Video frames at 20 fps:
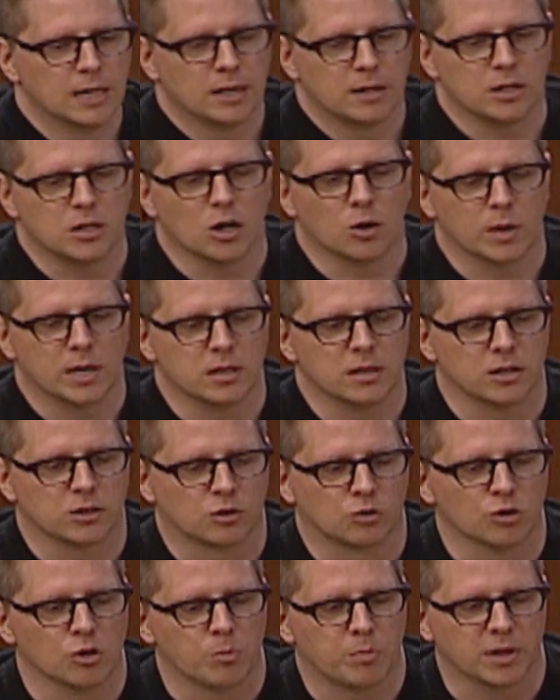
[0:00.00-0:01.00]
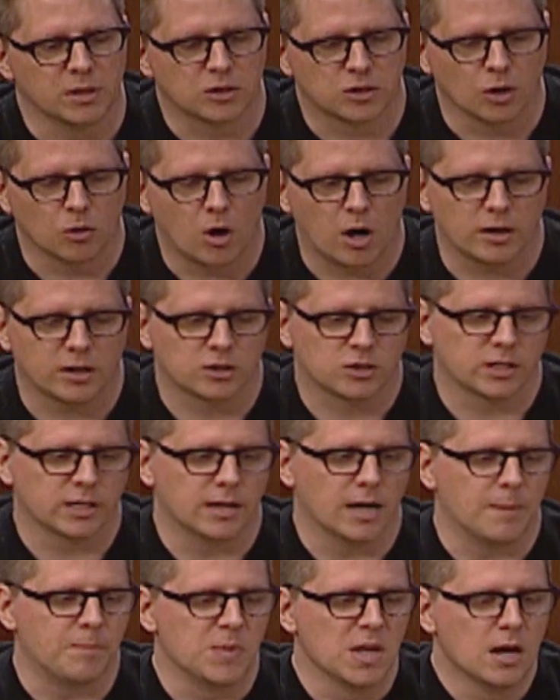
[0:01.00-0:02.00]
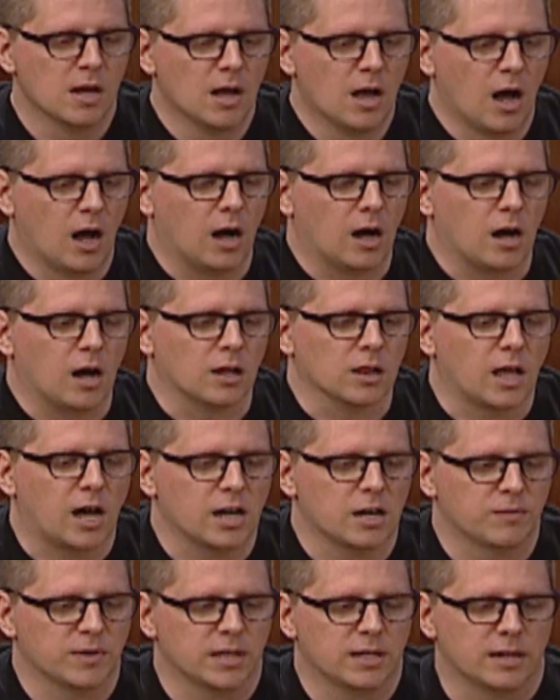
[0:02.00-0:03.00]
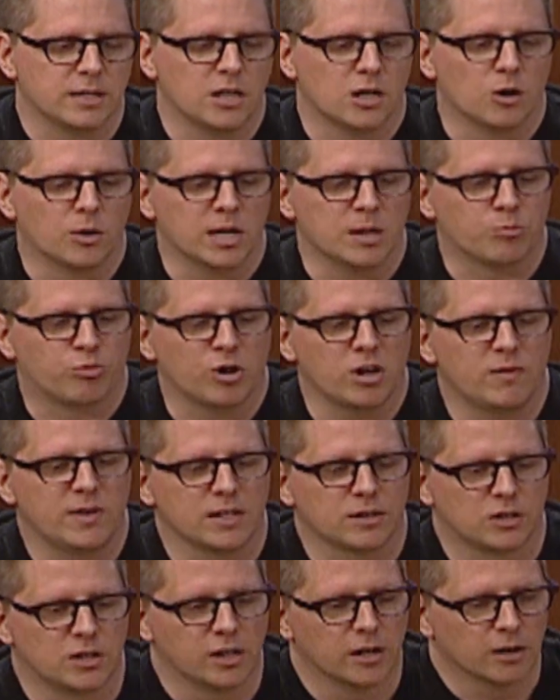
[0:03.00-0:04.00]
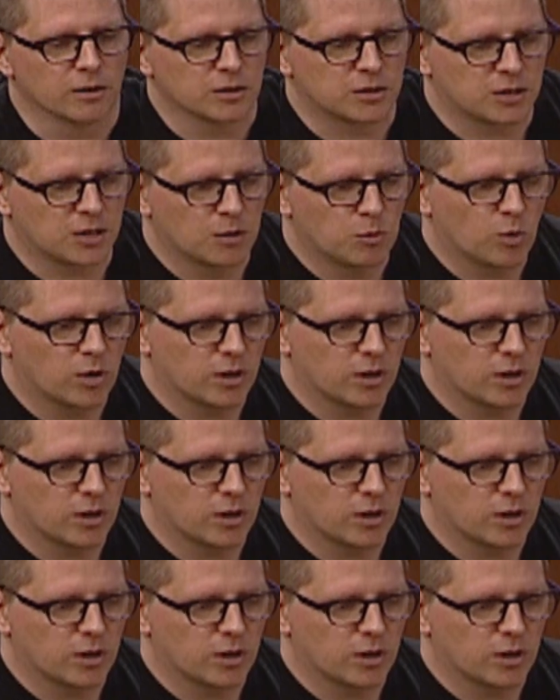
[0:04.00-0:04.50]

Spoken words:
in this group. And so honestly, a lot of it, in previous years,